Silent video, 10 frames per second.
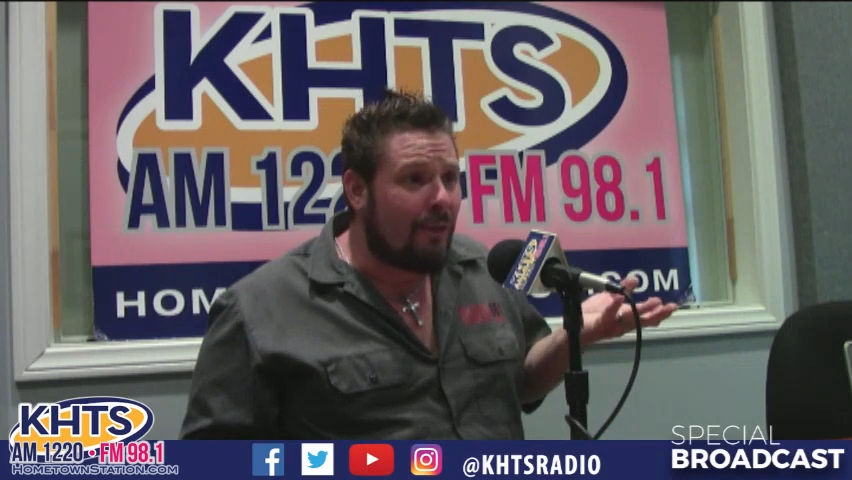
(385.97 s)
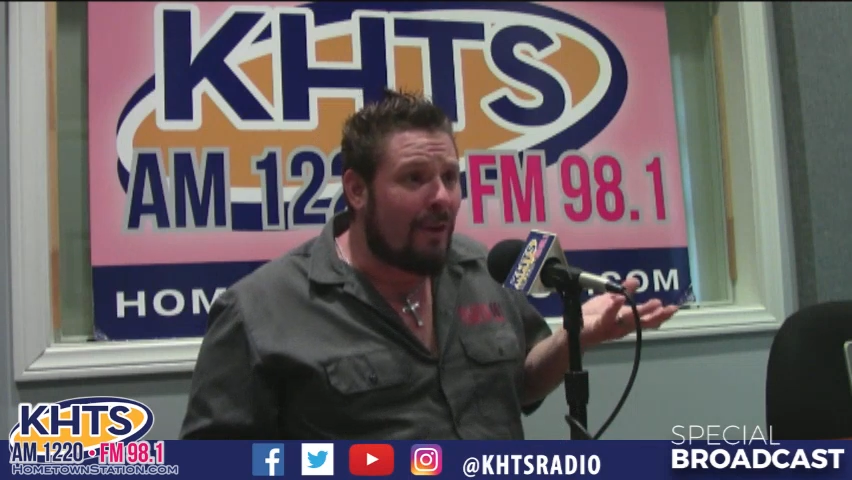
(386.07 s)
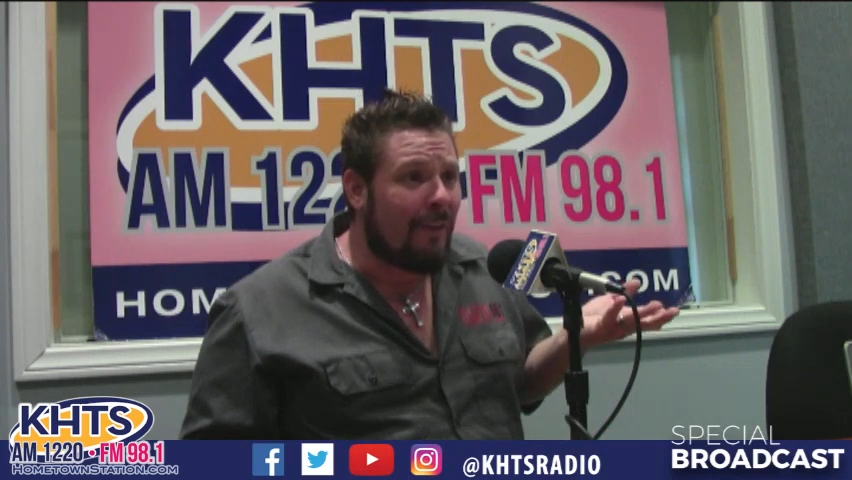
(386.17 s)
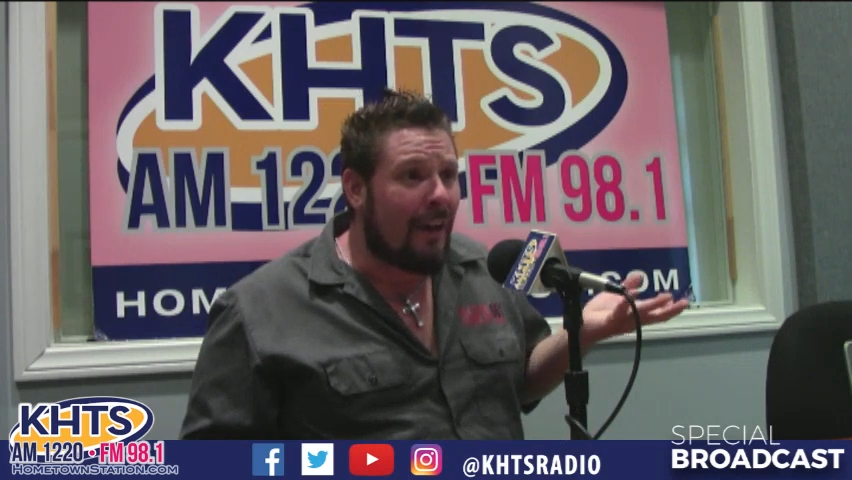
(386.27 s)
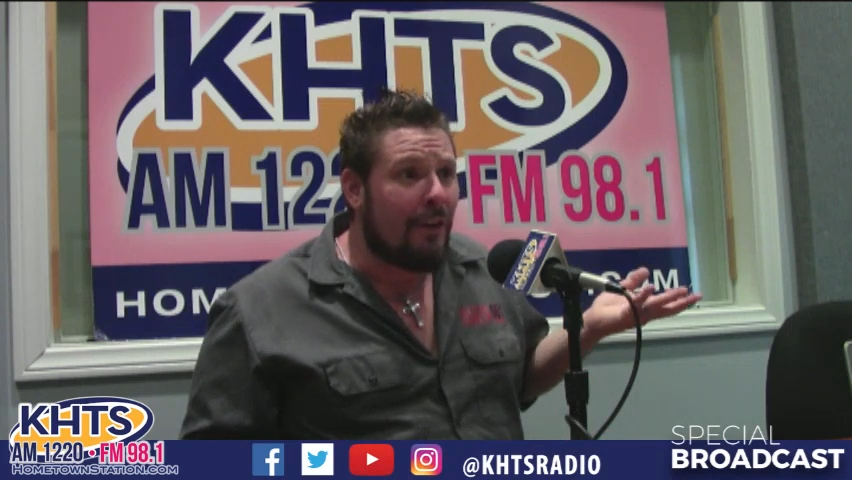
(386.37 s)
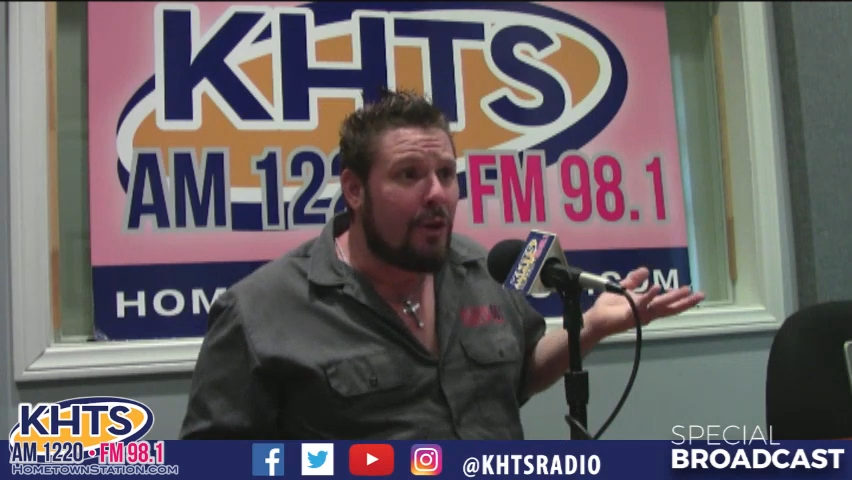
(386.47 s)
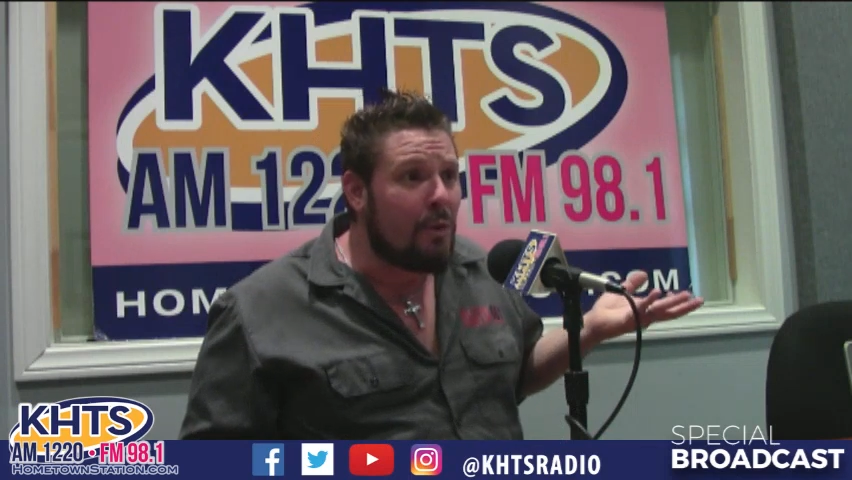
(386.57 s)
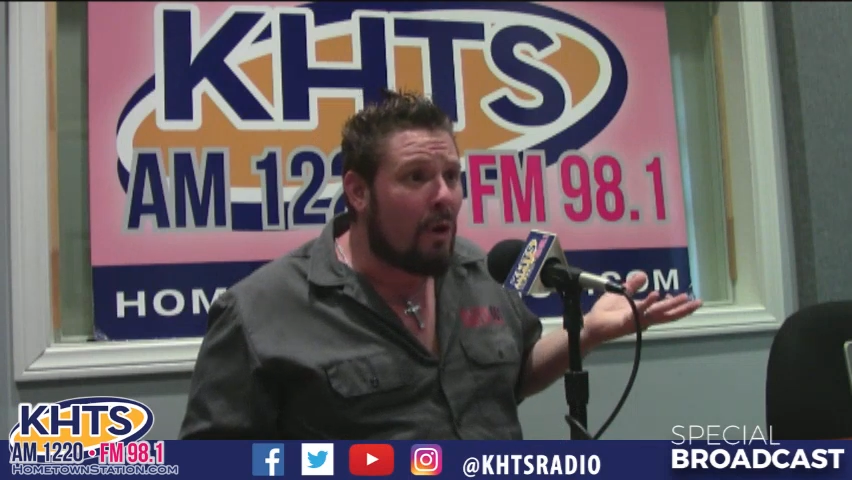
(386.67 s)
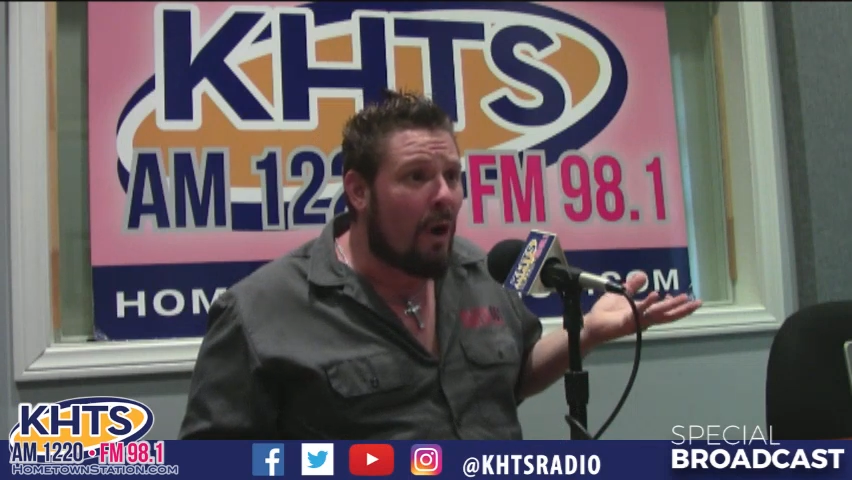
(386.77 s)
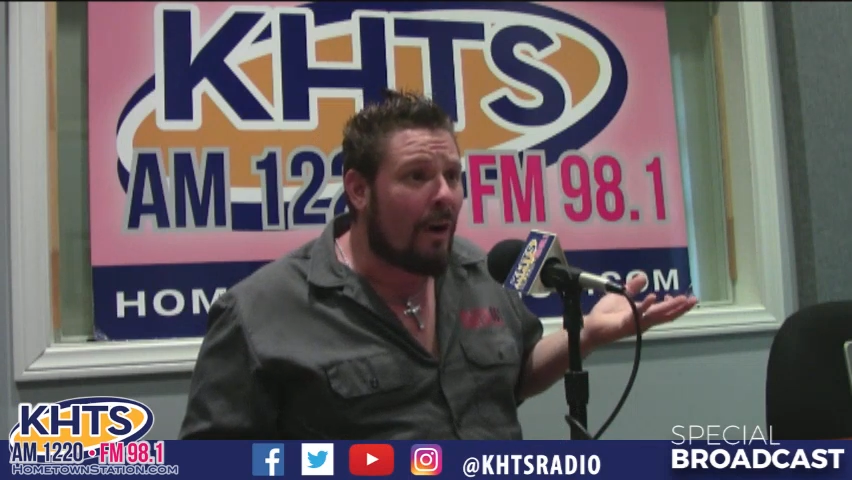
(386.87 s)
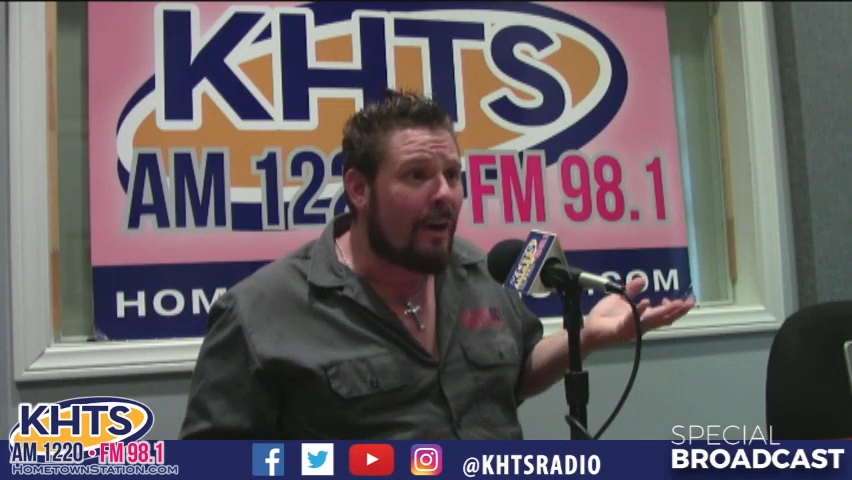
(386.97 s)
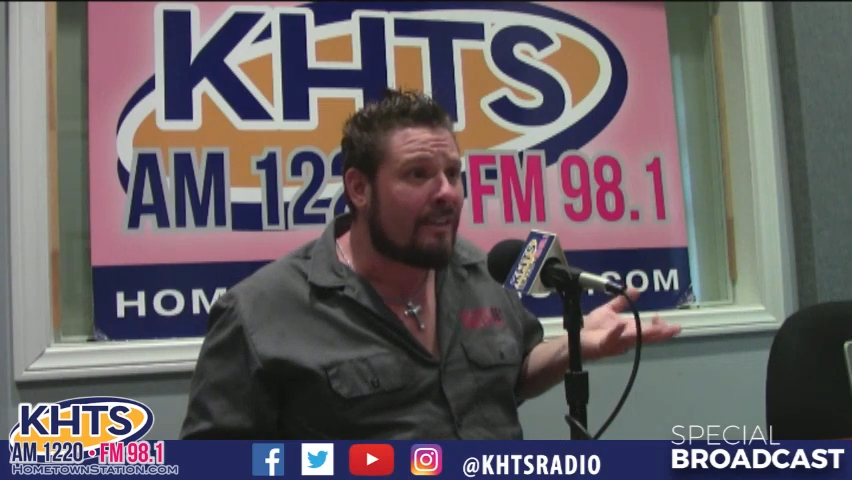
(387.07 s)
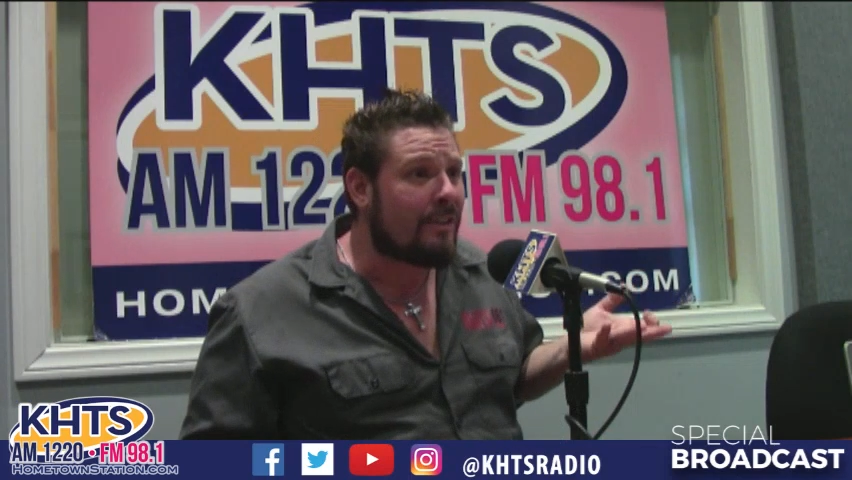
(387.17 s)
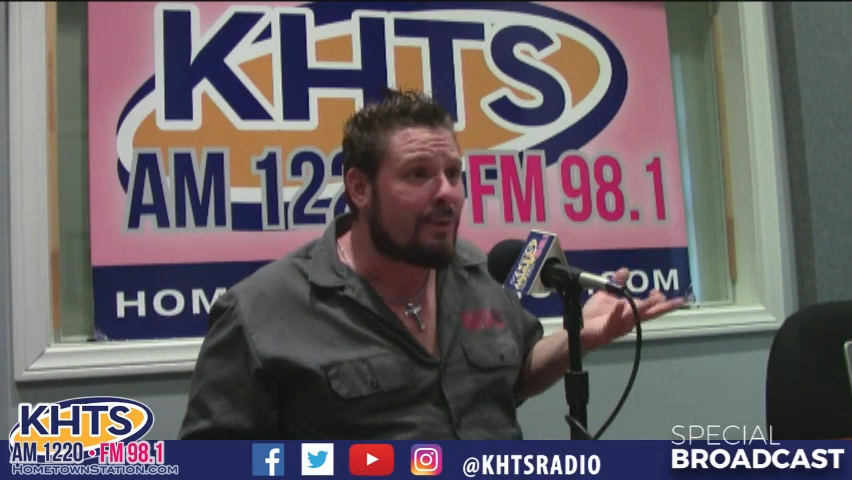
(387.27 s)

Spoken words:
you have like a new car and it's